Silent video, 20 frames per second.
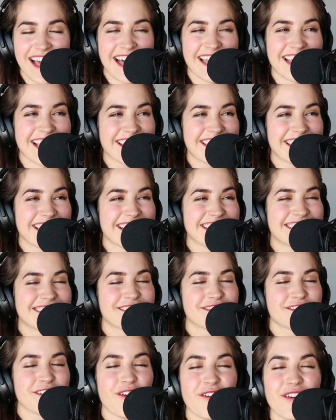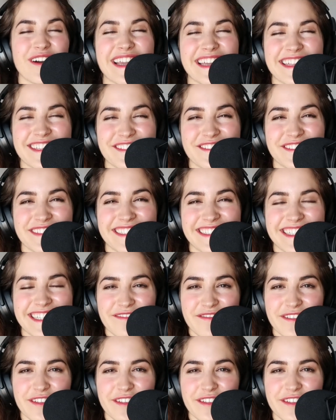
and I think it's so interesting.